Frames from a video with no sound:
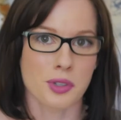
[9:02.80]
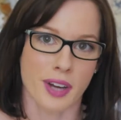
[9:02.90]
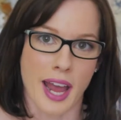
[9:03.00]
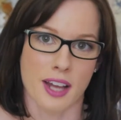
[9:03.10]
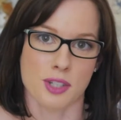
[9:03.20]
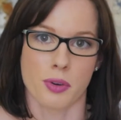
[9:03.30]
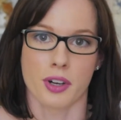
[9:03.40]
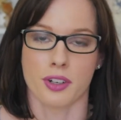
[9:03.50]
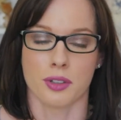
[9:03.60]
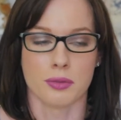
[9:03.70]
doing
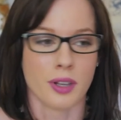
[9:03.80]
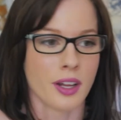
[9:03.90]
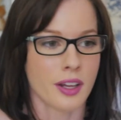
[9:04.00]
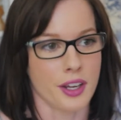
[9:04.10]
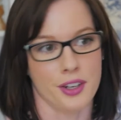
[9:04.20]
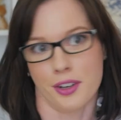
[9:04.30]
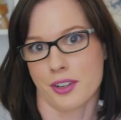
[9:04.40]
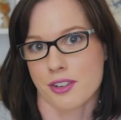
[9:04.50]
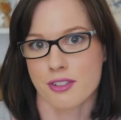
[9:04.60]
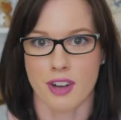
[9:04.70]
housework, I'll, you
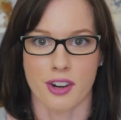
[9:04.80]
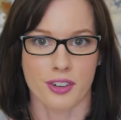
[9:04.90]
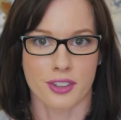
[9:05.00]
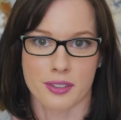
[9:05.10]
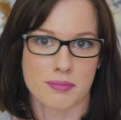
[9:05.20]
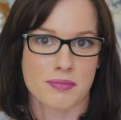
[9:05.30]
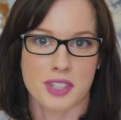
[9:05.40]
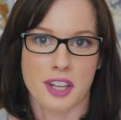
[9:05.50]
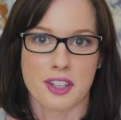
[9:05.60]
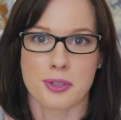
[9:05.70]
know, chuck on a
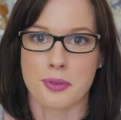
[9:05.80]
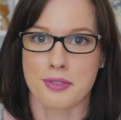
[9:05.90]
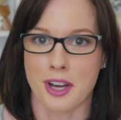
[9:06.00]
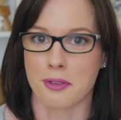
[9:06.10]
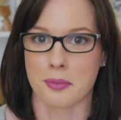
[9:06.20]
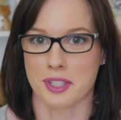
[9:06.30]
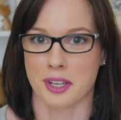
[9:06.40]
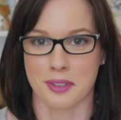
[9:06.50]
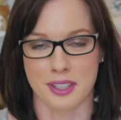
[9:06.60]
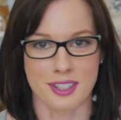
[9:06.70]
Taylor Swift album or
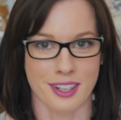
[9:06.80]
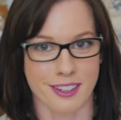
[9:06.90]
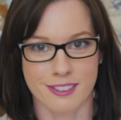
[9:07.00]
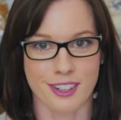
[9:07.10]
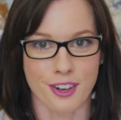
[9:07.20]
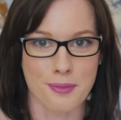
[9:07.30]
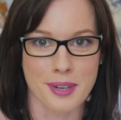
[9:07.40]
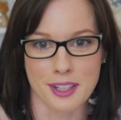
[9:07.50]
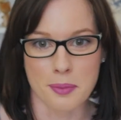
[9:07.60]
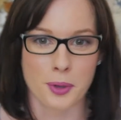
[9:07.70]
something to get, you know,
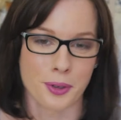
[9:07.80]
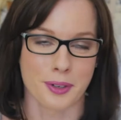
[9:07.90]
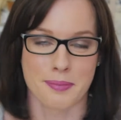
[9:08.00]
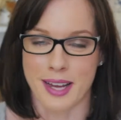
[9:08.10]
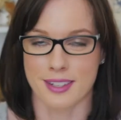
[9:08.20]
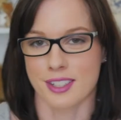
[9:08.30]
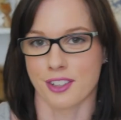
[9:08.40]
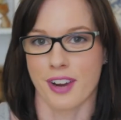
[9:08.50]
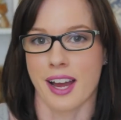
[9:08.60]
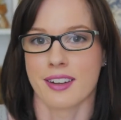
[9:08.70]
me in the mood and bouncing
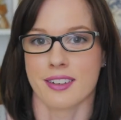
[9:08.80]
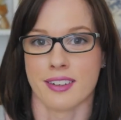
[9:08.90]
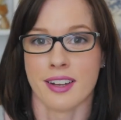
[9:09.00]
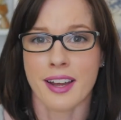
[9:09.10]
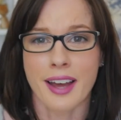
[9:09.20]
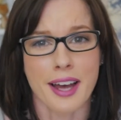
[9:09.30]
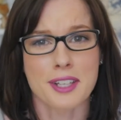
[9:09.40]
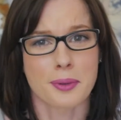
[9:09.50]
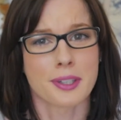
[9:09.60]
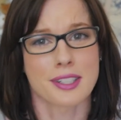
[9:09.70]
around, and
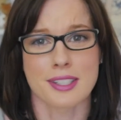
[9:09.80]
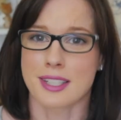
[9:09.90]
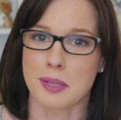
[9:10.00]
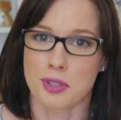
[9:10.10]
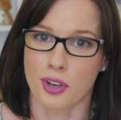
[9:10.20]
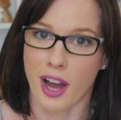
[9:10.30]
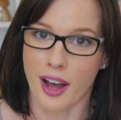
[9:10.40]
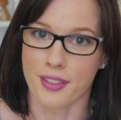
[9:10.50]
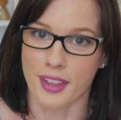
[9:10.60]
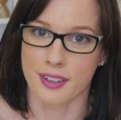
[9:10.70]
housework doesn't seem so
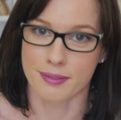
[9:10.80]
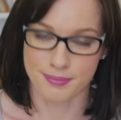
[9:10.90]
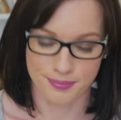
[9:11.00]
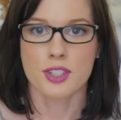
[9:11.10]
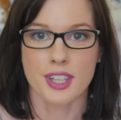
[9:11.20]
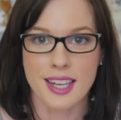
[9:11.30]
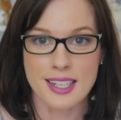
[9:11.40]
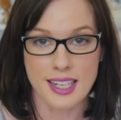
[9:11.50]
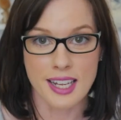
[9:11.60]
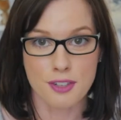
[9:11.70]
hard then. So that
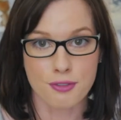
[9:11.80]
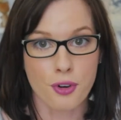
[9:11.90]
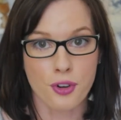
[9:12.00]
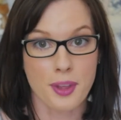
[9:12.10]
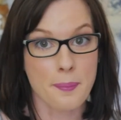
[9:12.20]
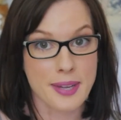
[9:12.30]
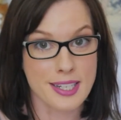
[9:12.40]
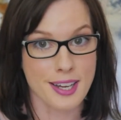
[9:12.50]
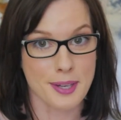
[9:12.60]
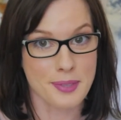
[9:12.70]
is it for the me
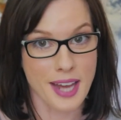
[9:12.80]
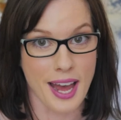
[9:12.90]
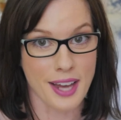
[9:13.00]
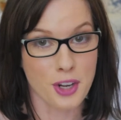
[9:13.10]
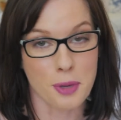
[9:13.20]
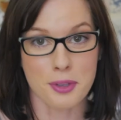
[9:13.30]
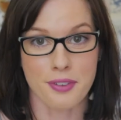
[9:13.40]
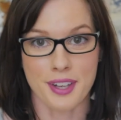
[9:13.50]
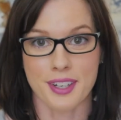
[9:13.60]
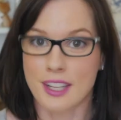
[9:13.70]
time tag. I hope you
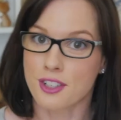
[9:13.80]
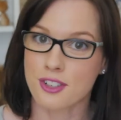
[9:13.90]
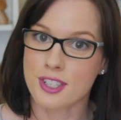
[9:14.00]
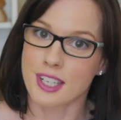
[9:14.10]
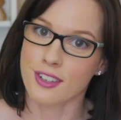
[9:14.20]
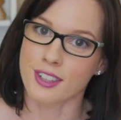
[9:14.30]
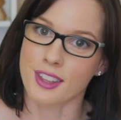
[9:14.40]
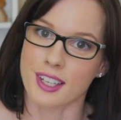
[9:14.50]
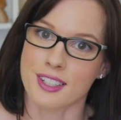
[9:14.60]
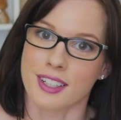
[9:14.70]
found it interesting on the
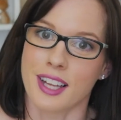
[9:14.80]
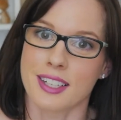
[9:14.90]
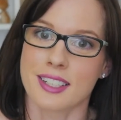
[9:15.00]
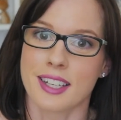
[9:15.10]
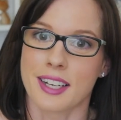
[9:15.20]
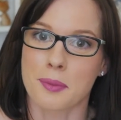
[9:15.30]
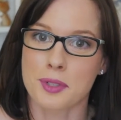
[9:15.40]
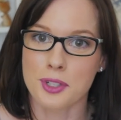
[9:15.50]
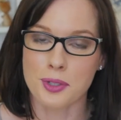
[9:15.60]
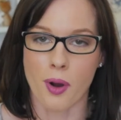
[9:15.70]
things I like to get up
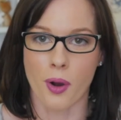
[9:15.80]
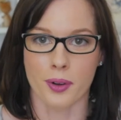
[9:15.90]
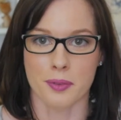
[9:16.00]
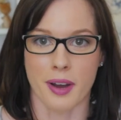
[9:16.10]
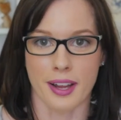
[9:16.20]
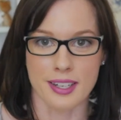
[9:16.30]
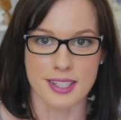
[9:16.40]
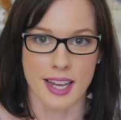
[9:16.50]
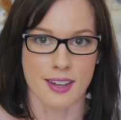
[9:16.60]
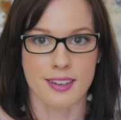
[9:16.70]
to on my
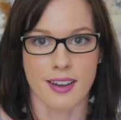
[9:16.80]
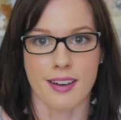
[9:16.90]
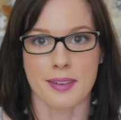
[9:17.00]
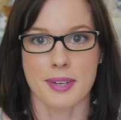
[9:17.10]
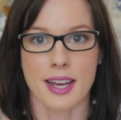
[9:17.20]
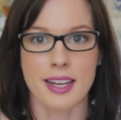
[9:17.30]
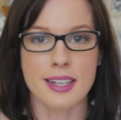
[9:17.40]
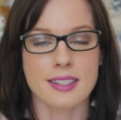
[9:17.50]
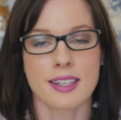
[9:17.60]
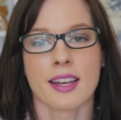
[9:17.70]
downtime
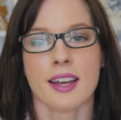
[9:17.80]
days.